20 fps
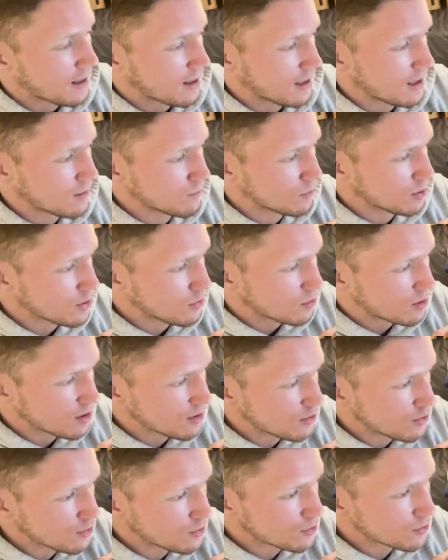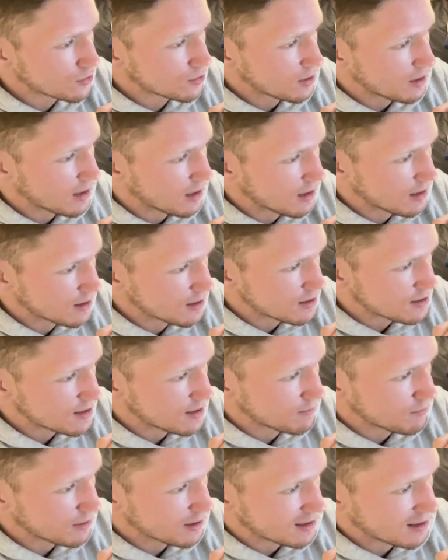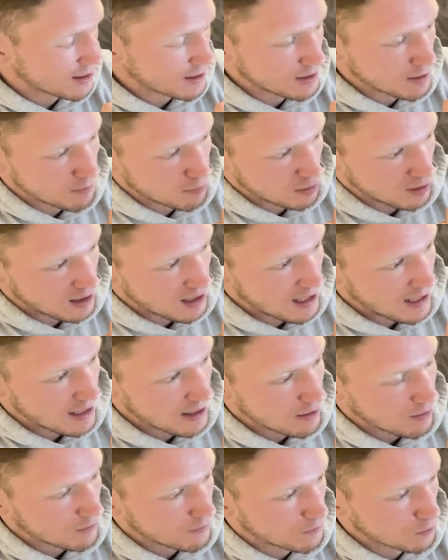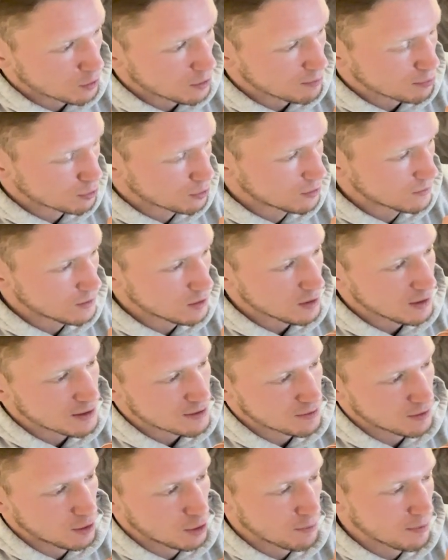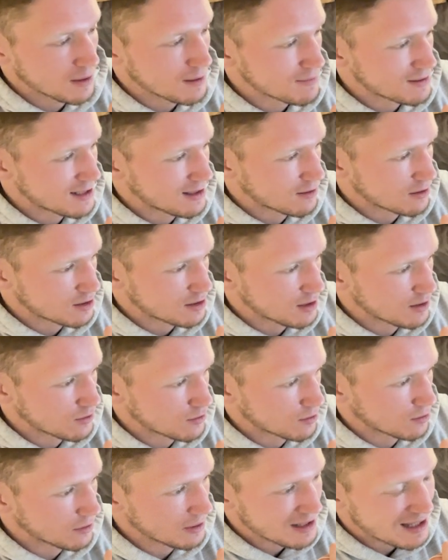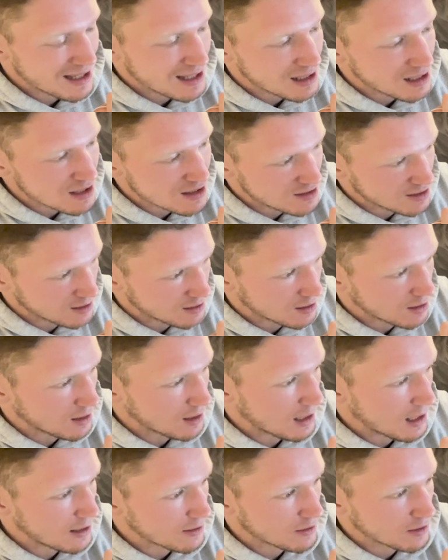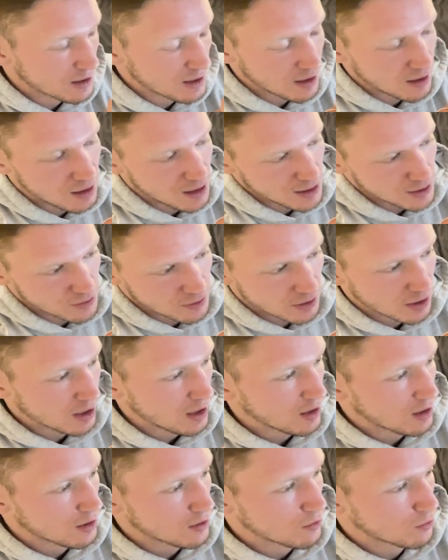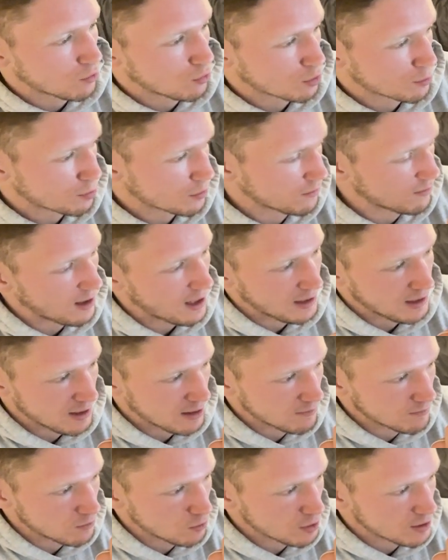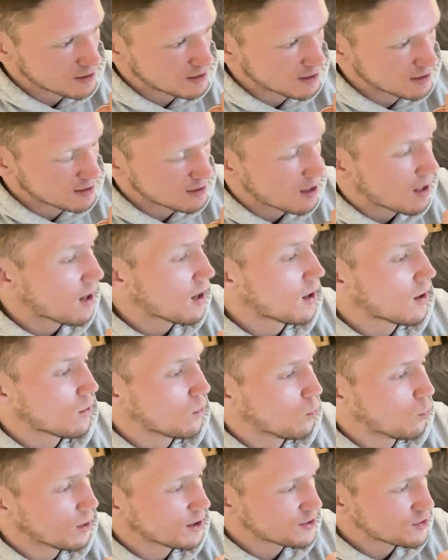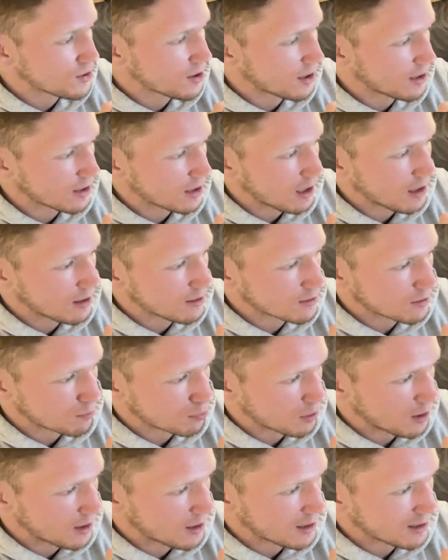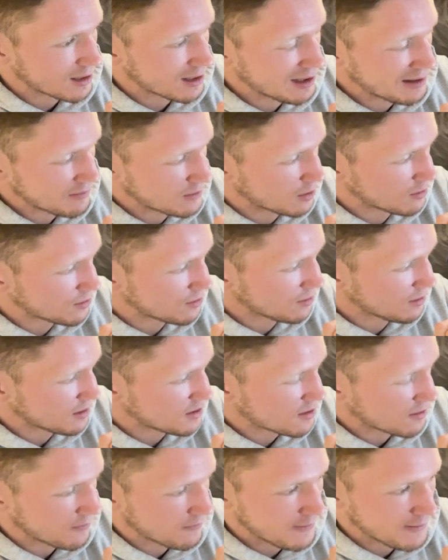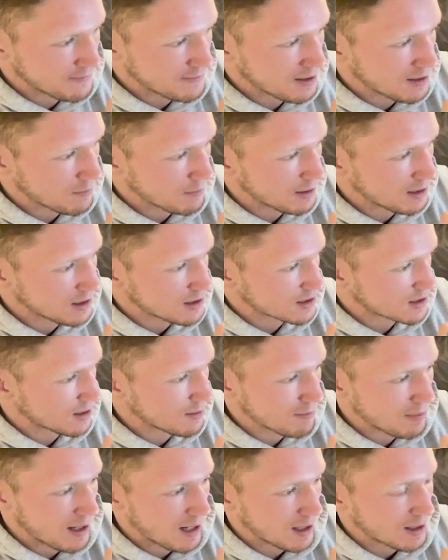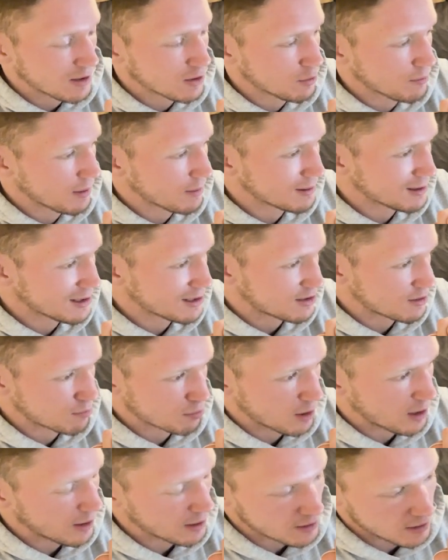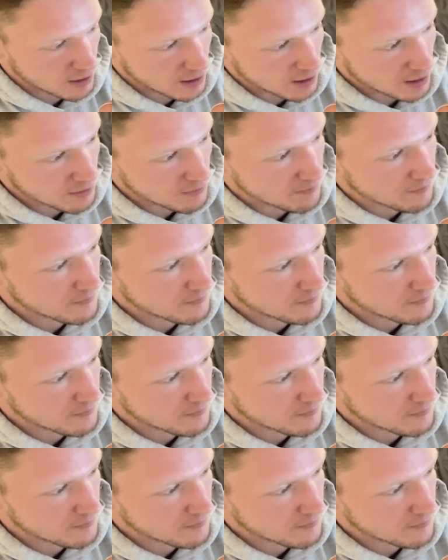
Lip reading: And what you can do is simply click on apply for approval. This will open up Seller Central and easily allow you to get auto-ungated or provide invoices. Once you get ungated in the product, give Go2lister 15 minutes, come back, and you'll be able to list the product again.